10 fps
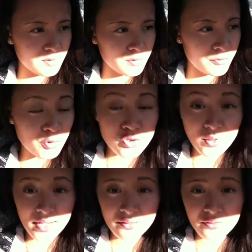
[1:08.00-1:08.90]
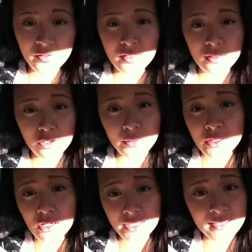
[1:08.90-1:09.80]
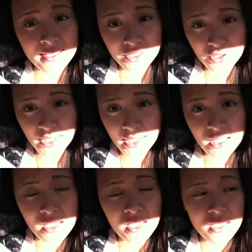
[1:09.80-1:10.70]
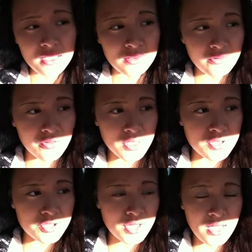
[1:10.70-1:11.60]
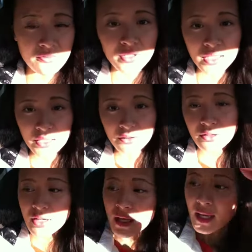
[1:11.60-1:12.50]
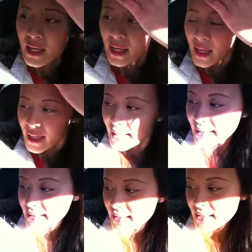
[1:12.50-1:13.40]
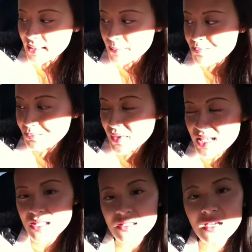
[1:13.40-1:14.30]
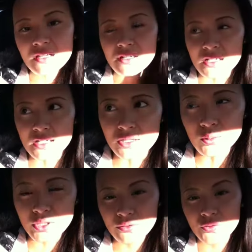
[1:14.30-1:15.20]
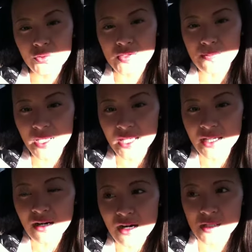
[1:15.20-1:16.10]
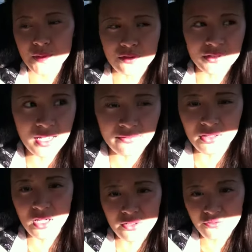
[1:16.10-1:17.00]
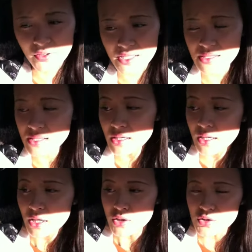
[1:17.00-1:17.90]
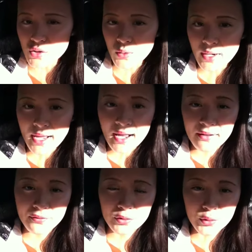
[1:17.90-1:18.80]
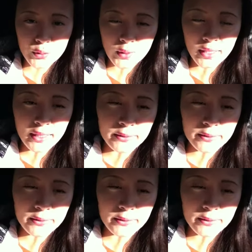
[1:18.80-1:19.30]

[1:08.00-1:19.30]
food drive, or we call it guignolé in French, every year. And it's not one of those big hospitals that have a lot of funds, so I have to